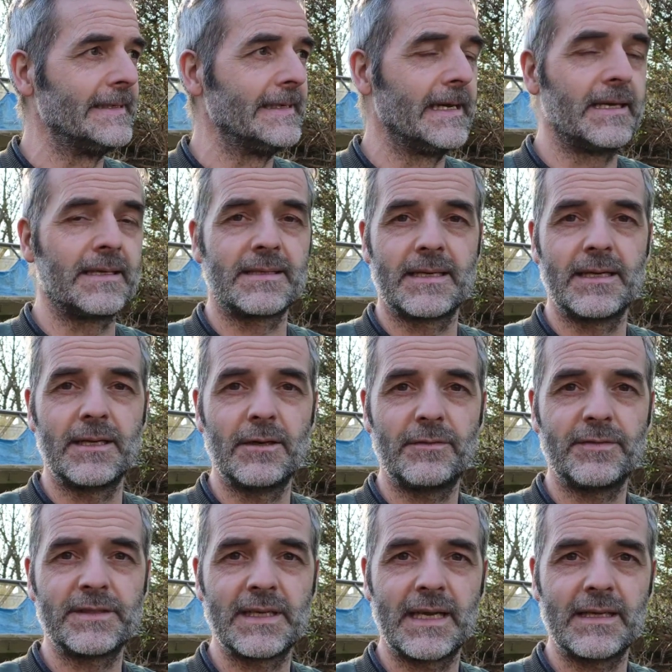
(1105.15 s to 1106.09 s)
Is it enough
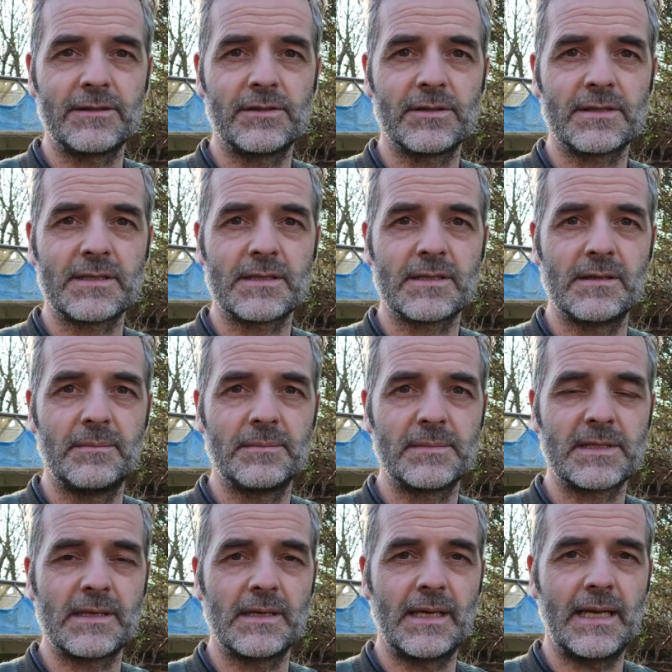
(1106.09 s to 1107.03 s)
to get just some
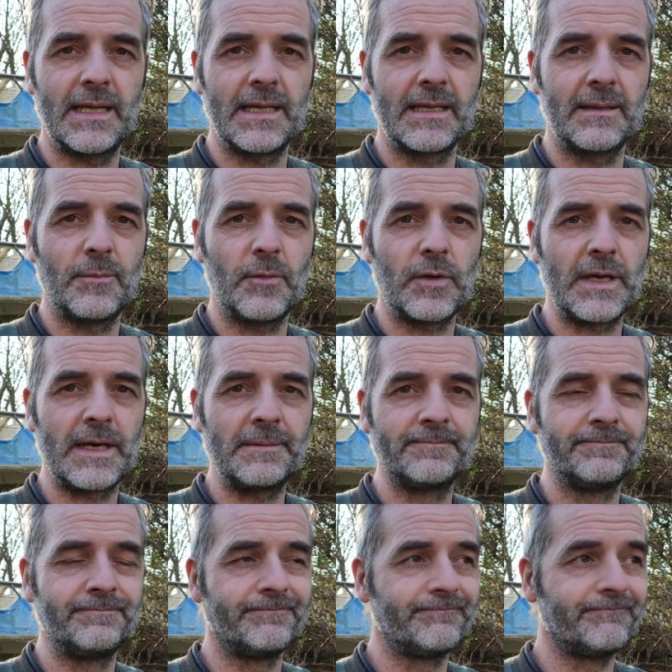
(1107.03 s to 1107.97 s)
sunlight in the morning?
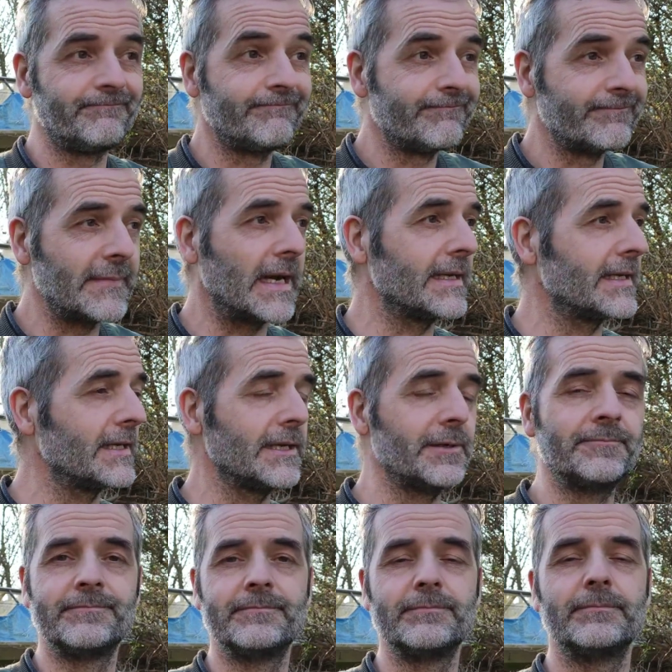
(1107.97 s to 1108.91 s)
I don't know,
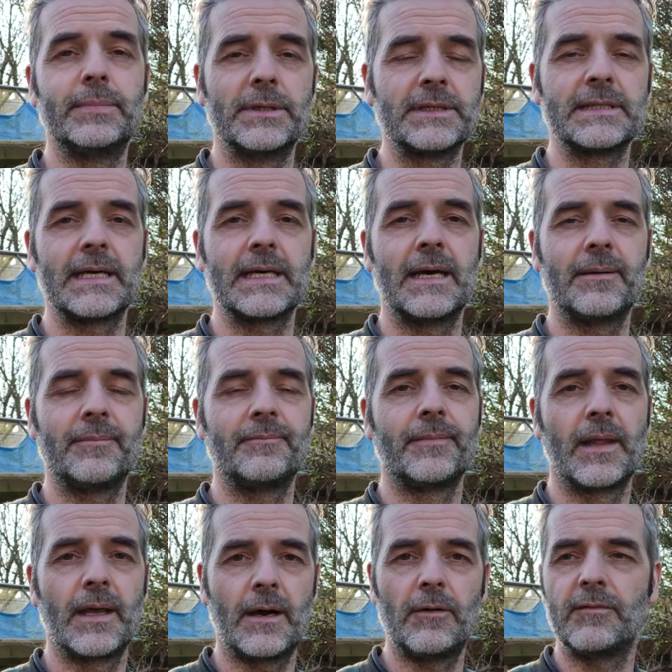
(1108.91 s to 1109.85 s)
but
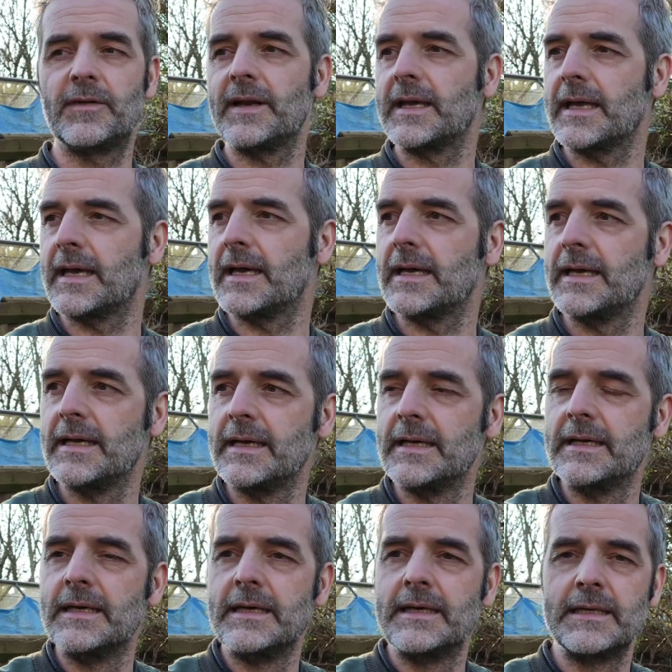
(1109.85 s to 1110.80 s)
hopefully
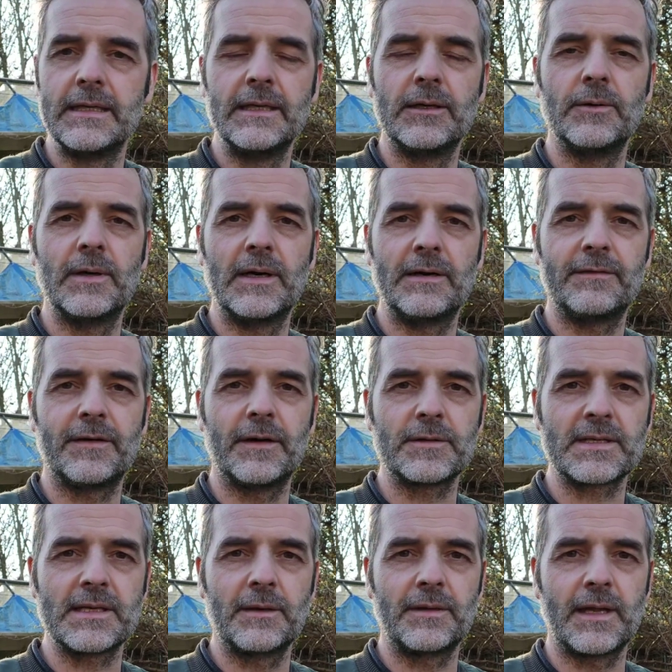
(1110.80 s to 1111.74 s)
you
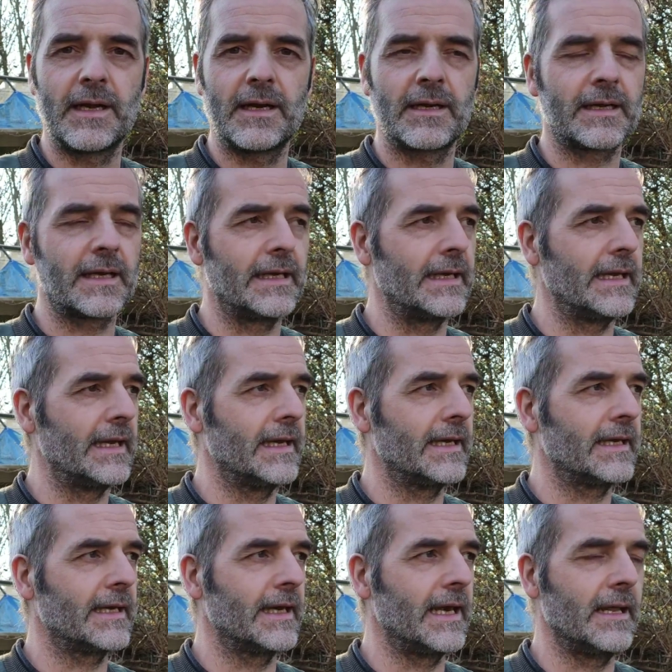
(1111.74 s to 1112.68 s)
folks out there
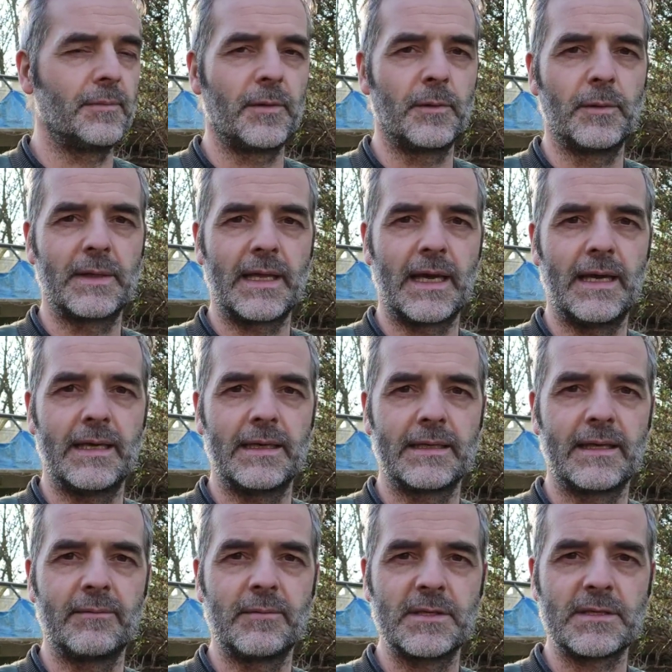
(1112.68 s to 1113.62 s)
can help you with that and
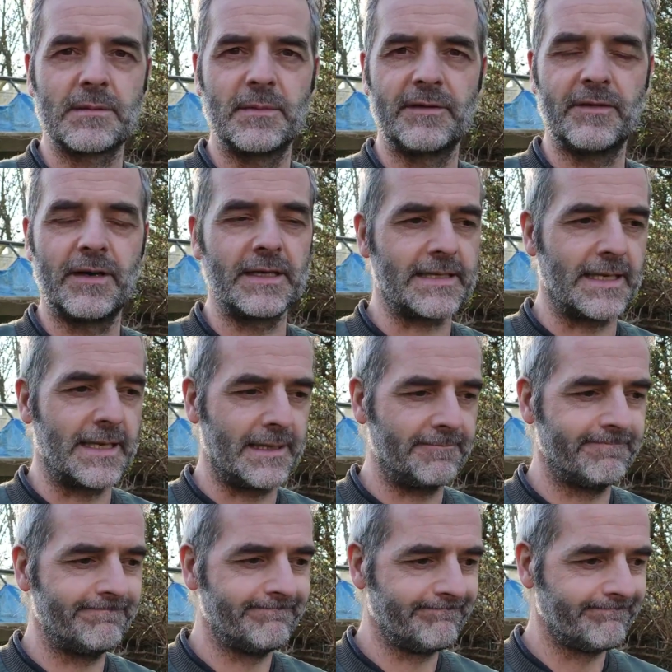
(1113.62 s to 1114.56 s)
give me some advice on that.
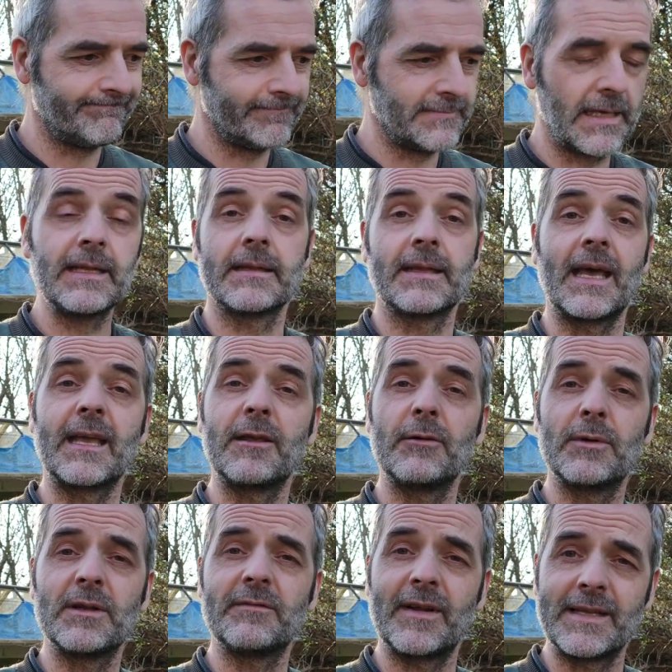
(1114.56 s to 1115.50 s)
Thank you in
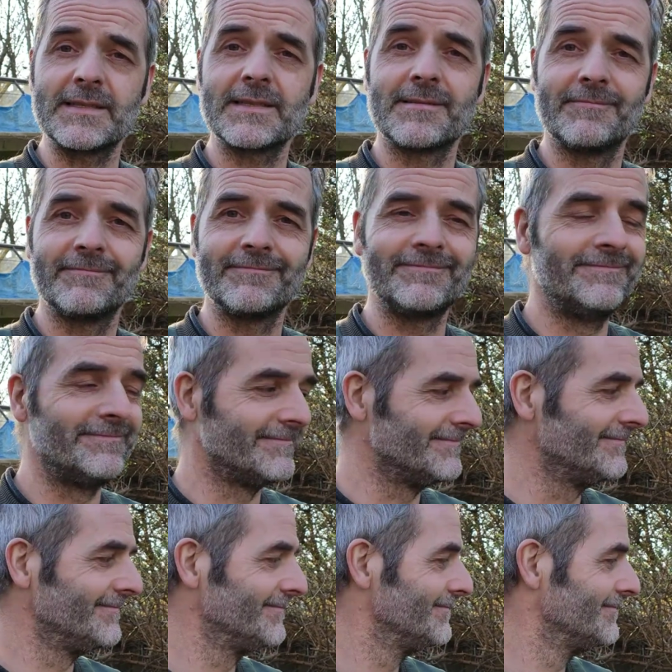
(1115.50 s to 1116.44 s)
advance.
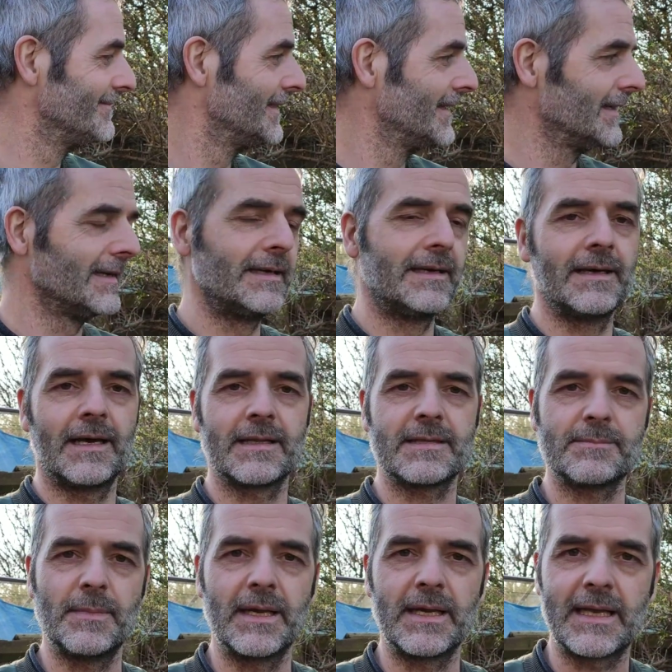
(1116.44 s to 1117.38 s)
It's
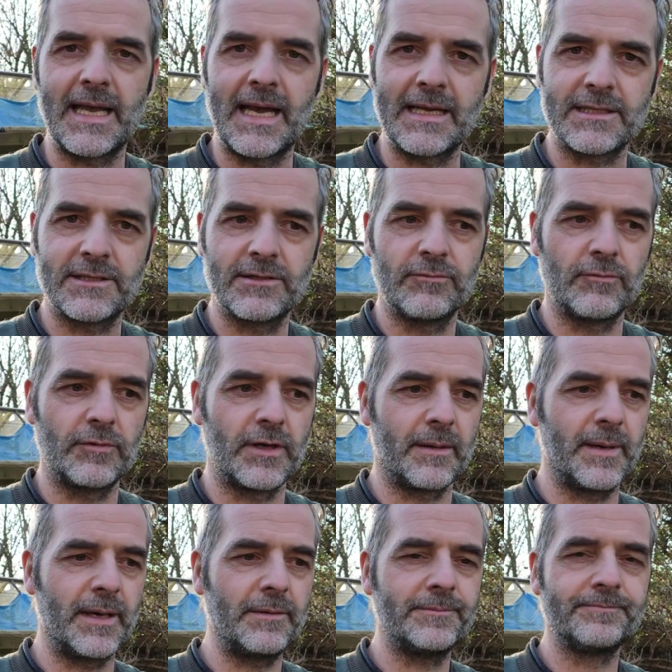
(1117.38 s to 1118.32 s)
my cat running
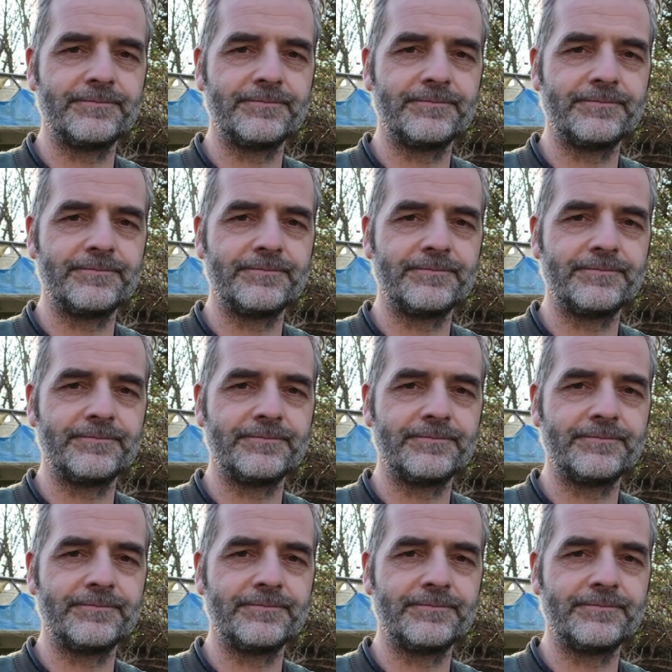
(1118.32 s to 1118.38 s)
about.